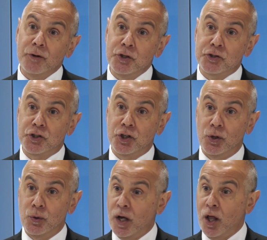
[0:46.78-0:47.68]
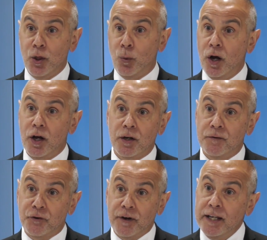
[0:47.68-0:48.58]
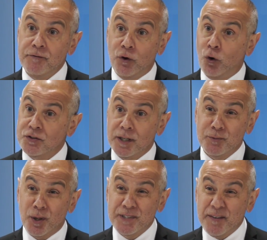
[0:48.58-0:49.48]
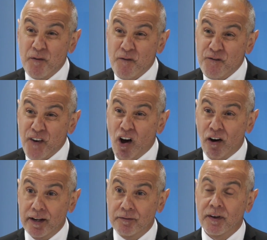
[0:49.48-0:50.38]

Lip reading: you to do the work of 3, 4, sometimes even 5